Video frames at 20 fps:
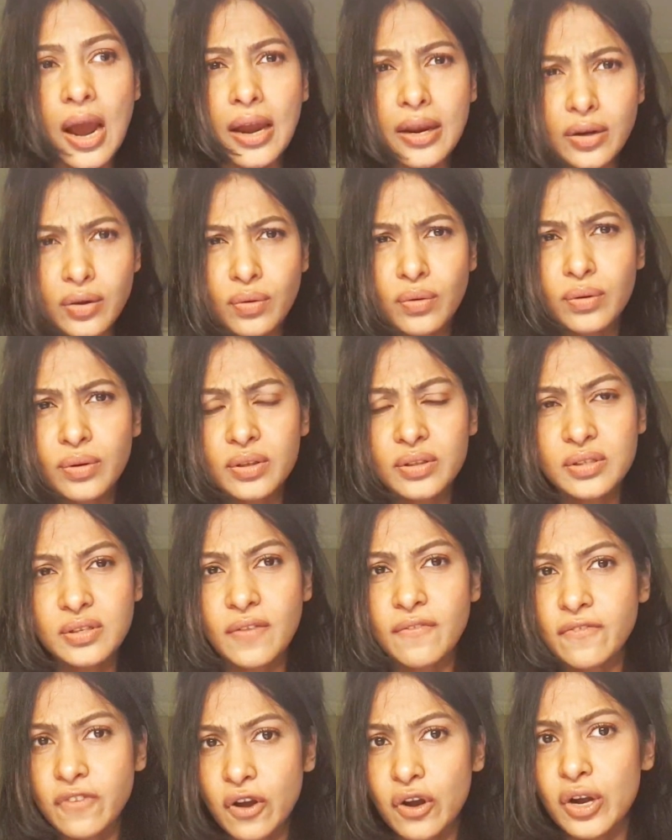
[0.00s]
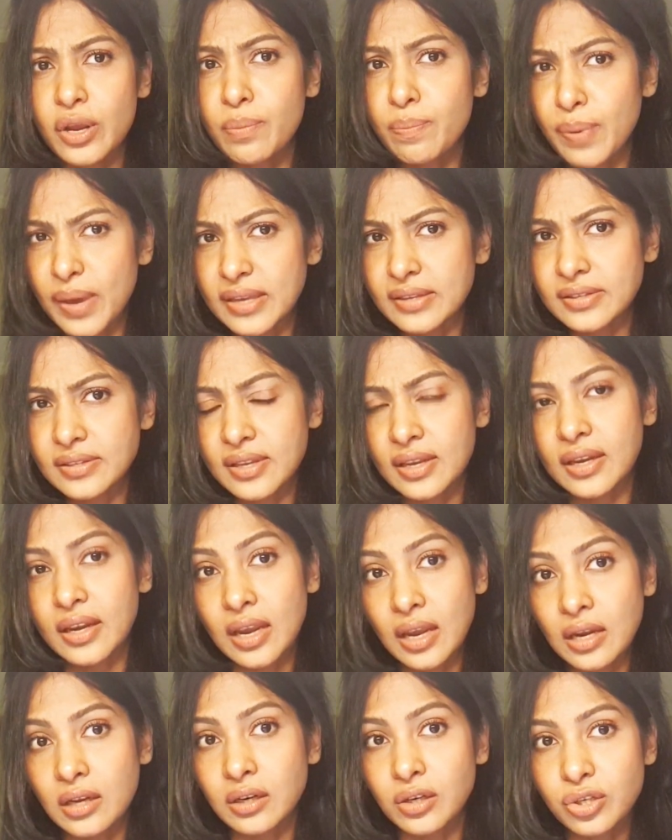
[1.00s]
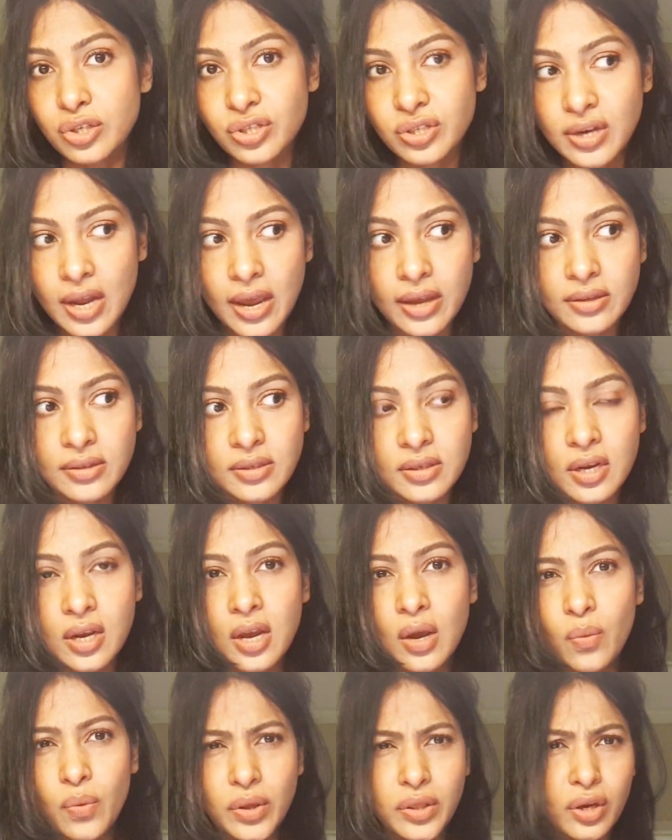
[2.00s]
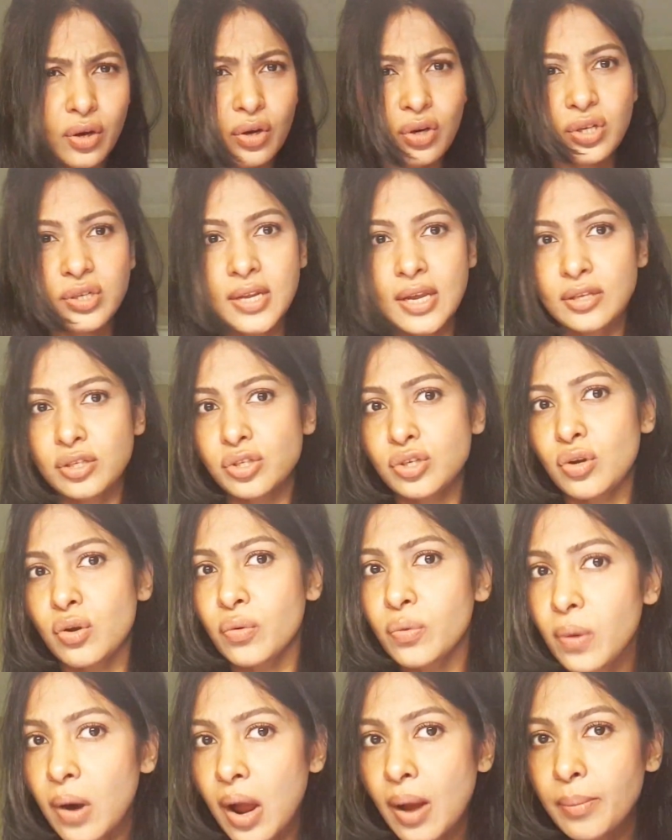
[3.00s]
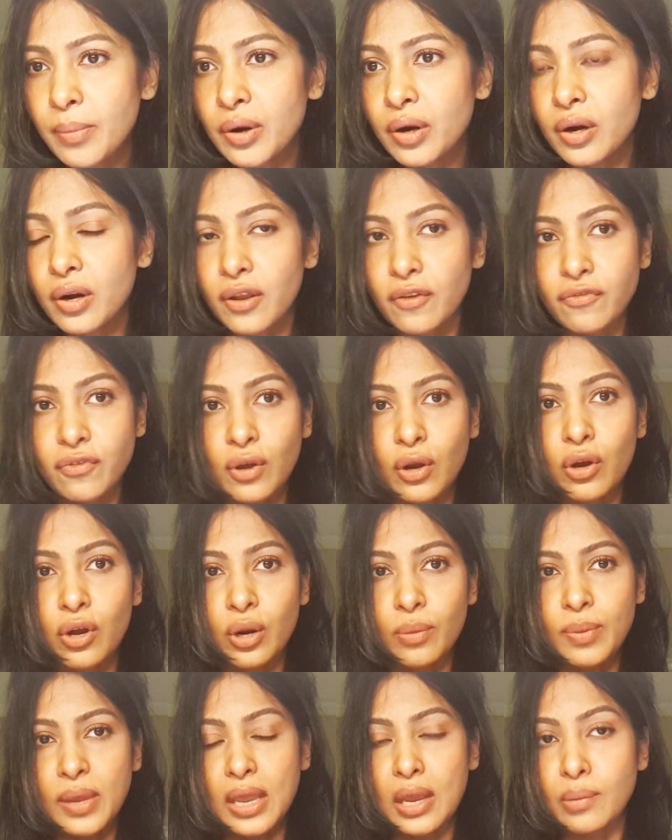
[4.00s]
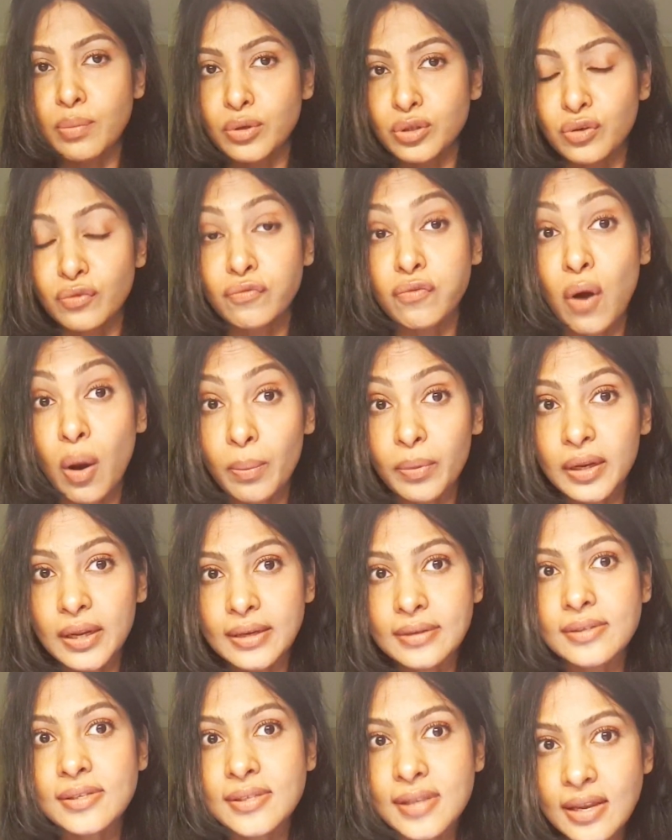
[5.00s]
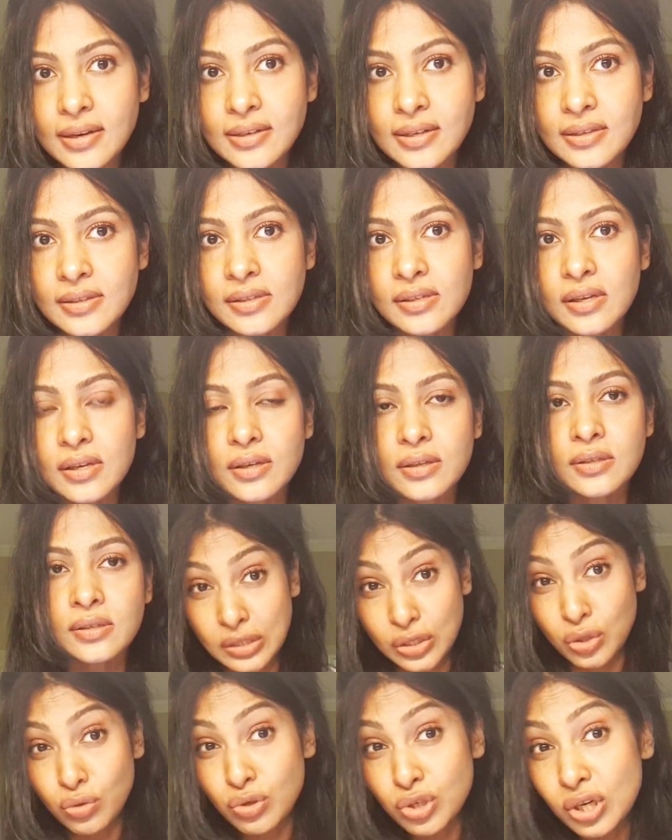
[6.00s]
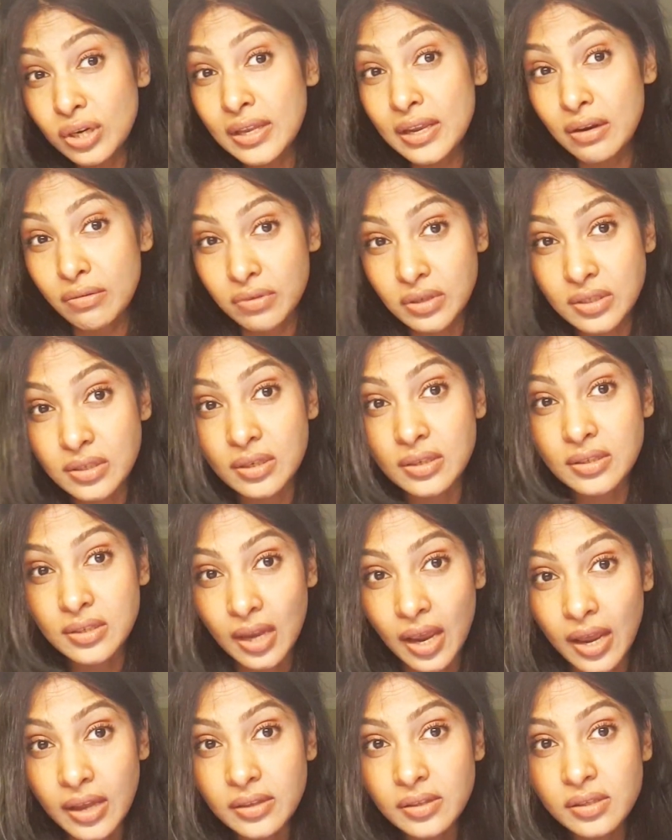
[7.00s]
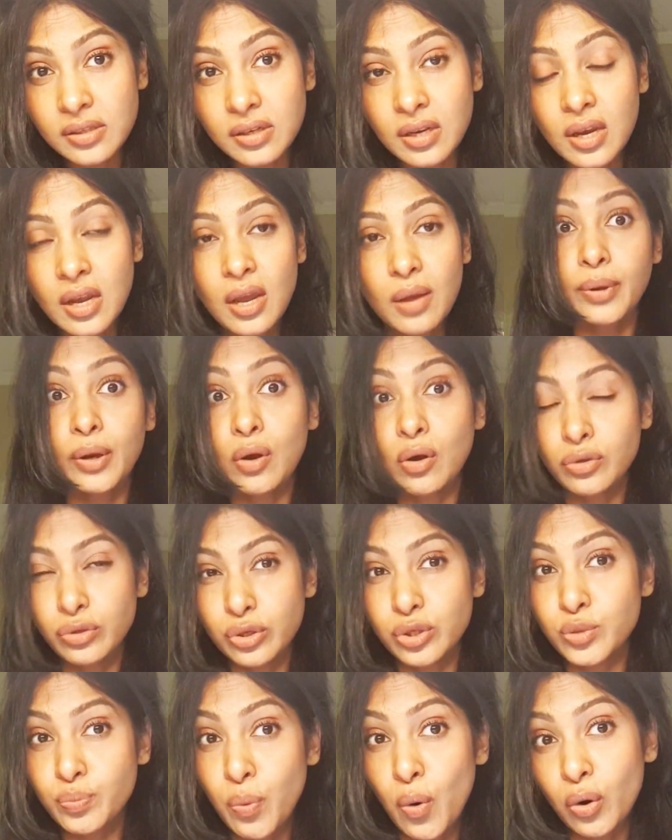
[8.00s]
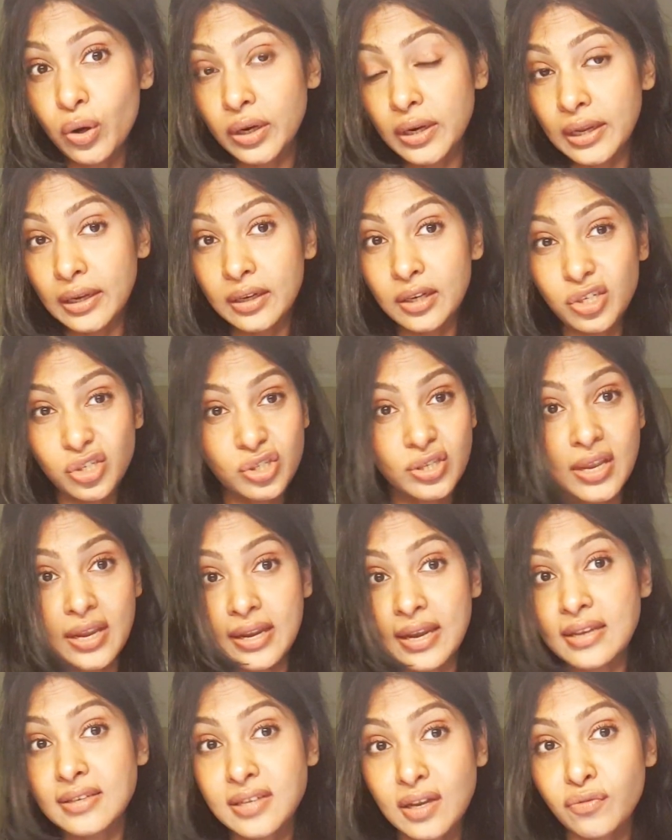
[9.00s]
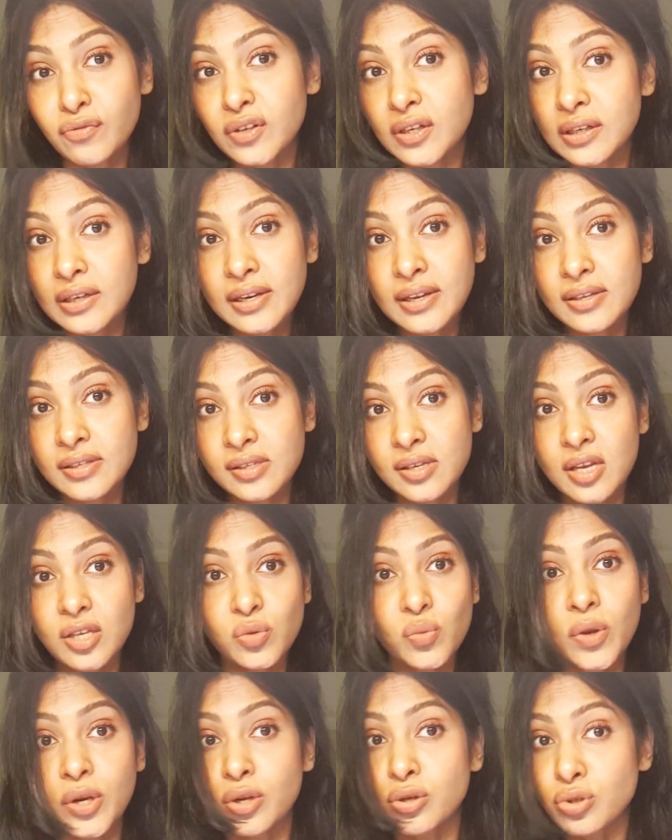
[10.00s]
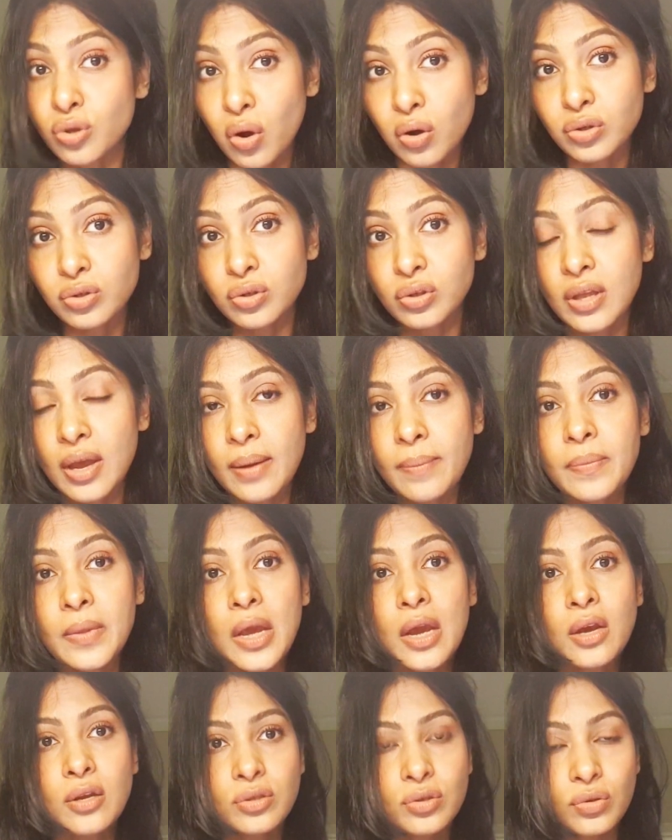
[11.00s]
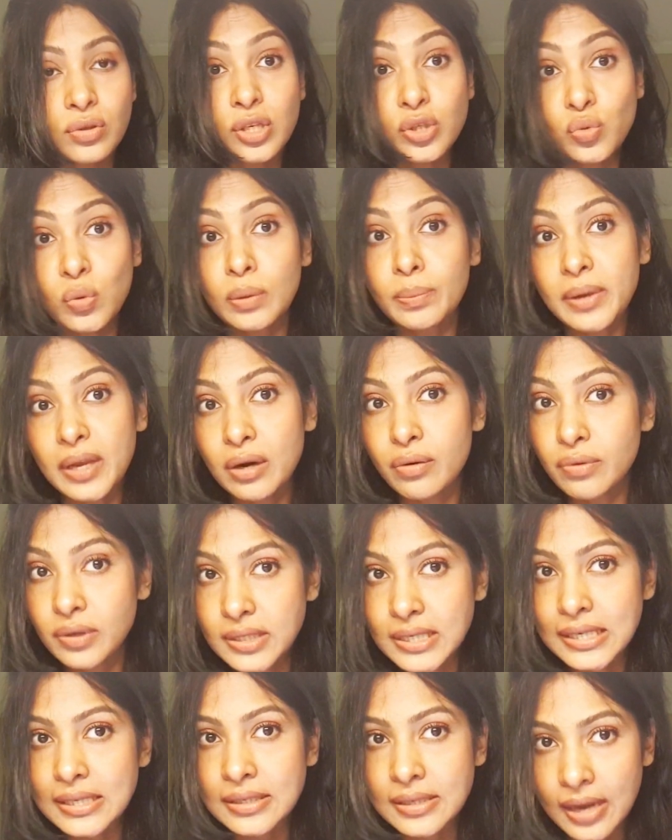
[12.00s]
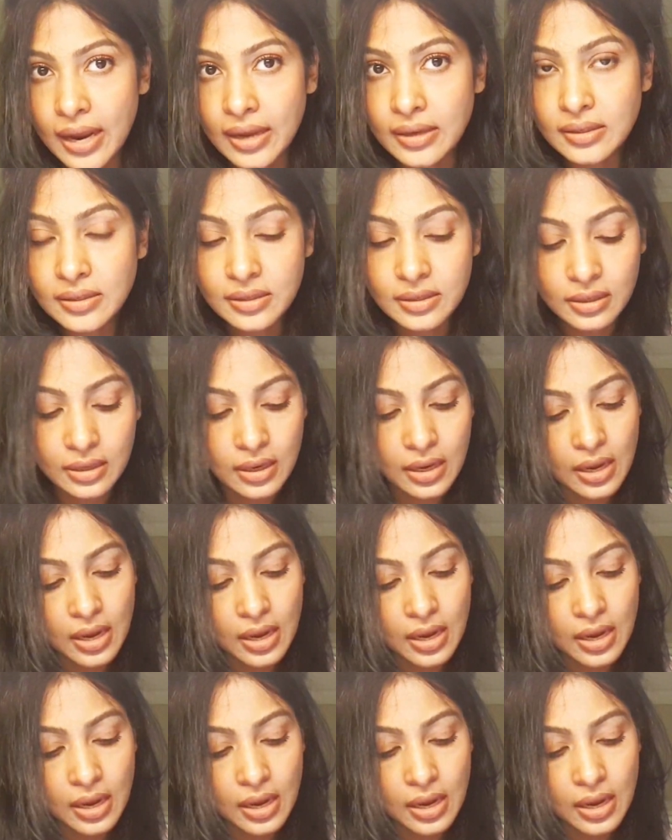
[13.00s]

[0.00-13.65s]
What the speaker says: I know it's a very basic English test where they're gonna test your grammar, if you're gonna be able to formulate sentences. It's usually a written test because you've spoken English, they can definitely assess when you talk to them. So this will be a written test.